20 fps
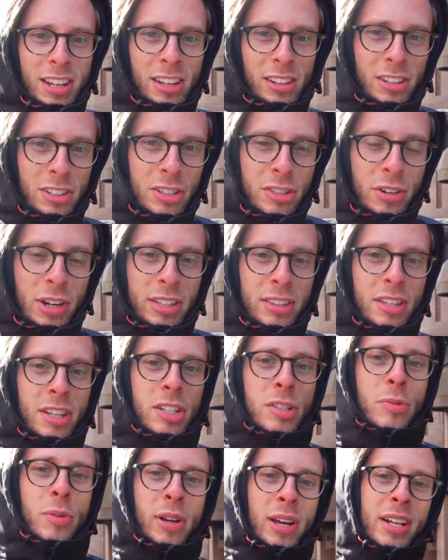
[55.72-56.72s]
To illustrate
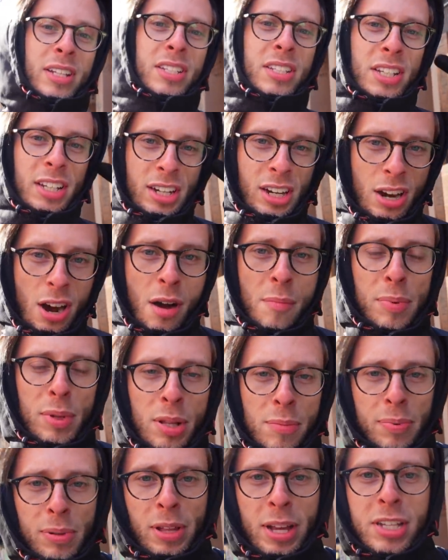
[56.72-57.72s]
this, we're going to see a
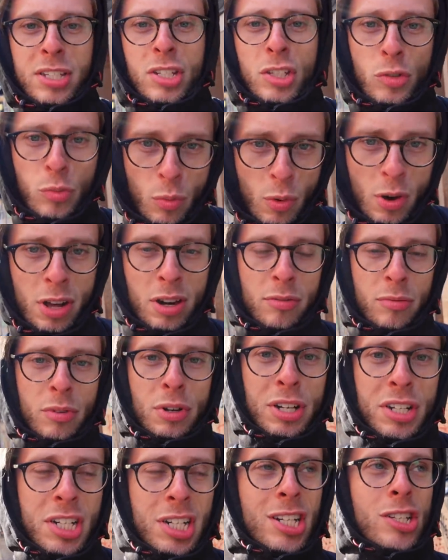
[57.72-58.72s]
couple of places, one of
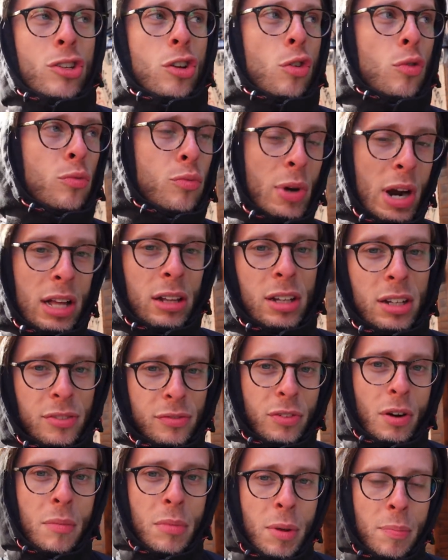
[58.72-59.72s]
which is a relic
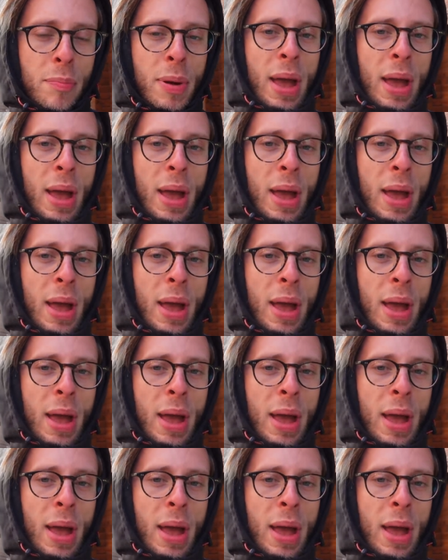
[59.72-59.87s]
from the